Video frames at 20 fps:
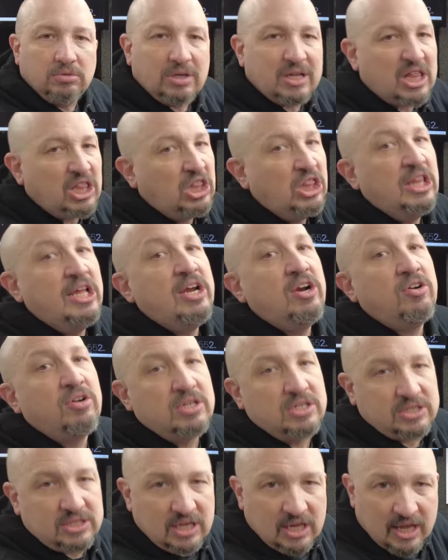
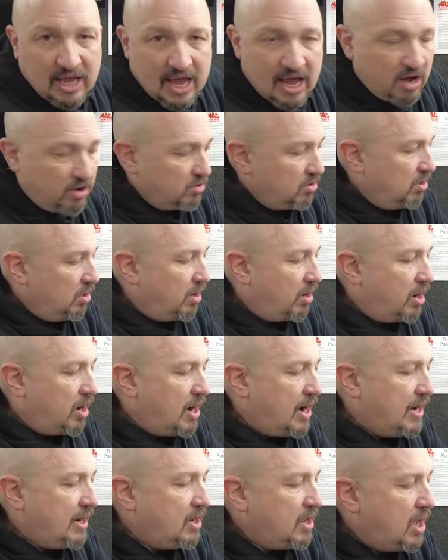Clearancing out, all
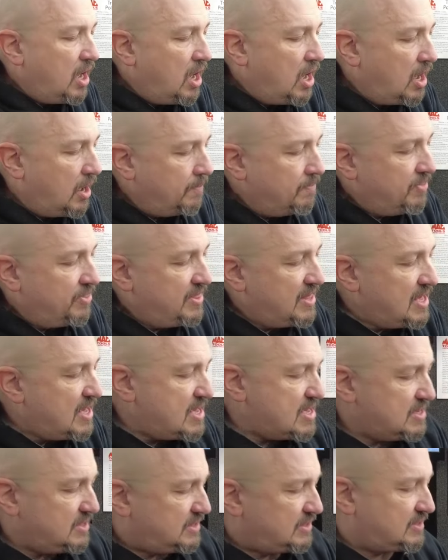right? Um,
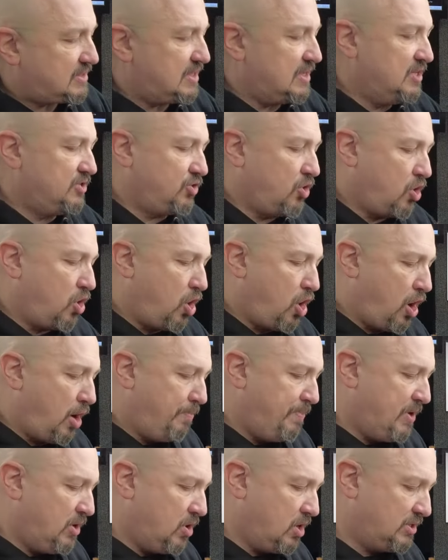this is our R
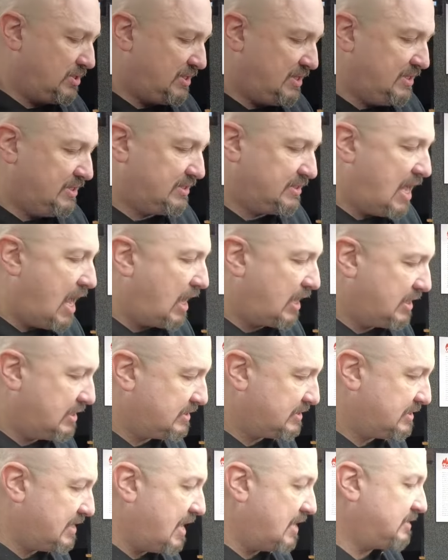B R T socket
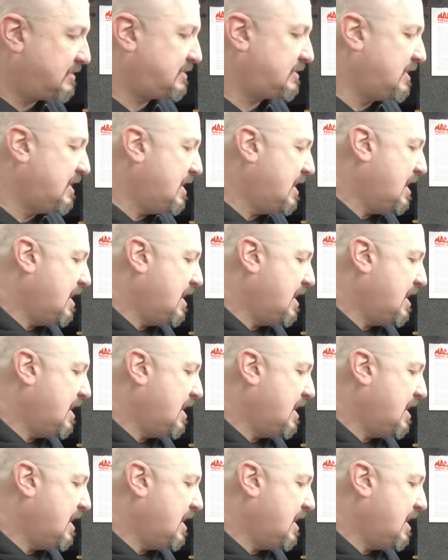sets.